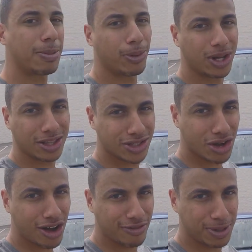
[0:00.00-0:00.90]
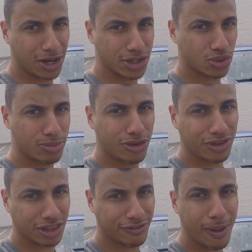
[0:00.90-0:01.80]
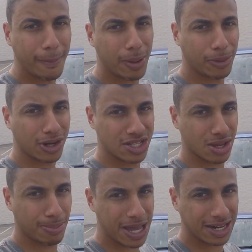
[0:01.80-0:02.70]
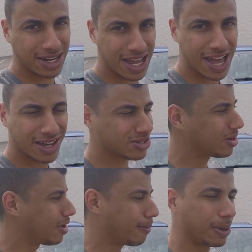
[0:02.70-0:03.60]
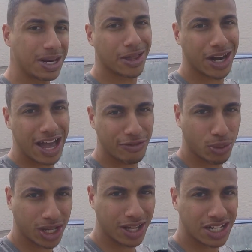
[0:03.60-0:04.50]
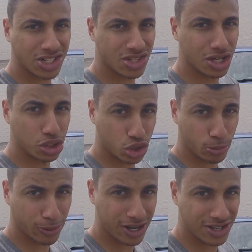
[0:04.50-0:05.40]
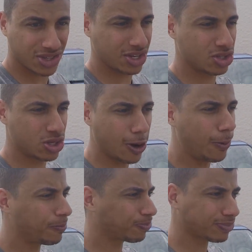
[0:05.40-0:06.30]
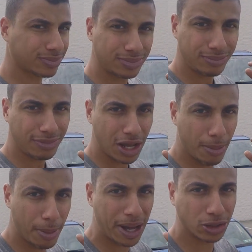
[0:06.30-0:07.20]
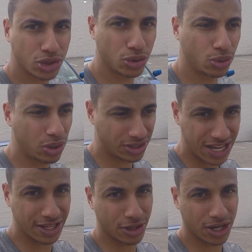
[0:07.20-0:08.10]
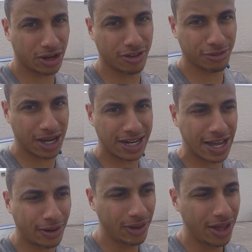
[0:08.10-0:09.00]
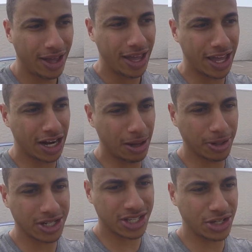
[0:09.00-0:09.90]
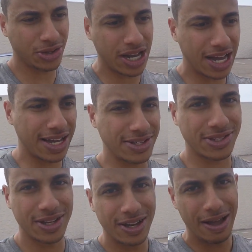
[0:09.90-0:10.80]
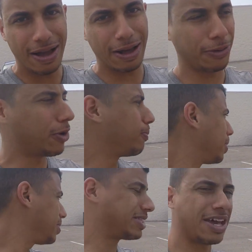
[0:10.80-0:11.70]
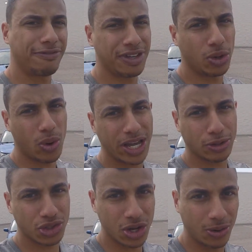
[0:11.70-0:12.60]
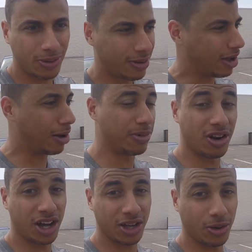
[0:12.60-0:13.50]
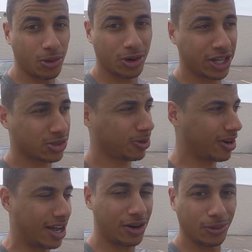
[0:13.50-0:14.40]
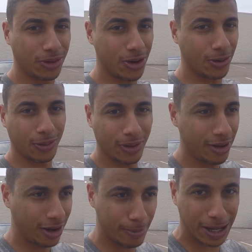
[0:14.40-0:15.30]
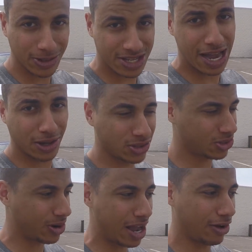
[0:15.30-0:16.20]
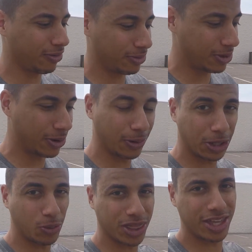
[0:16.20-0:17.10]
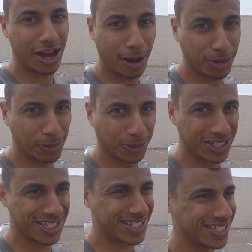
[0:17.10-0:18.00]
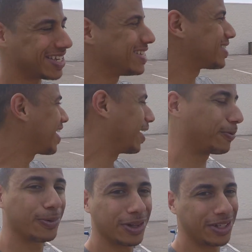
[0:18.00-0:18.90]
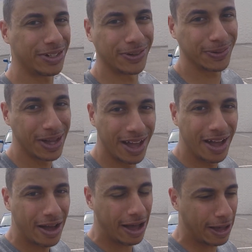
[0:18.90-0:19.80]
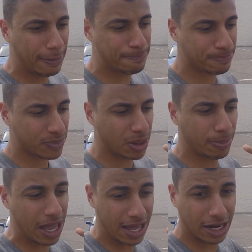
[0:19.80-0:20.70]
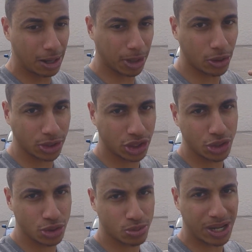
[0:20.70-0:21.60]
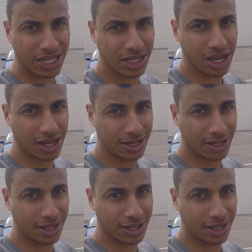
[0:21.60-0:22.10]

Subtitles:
been putting this off because removing the front bumper is a pain in the ass. But now that I have quick latches, it's super easy. So I'm about to take that off right now, and I'm gonna set you guys, I don't know, maybe 10 feet away or so. I'm not a horn expert. I don't know about sounds or how, you know, like what the optimal distance is. I really don't. And I'm going to use my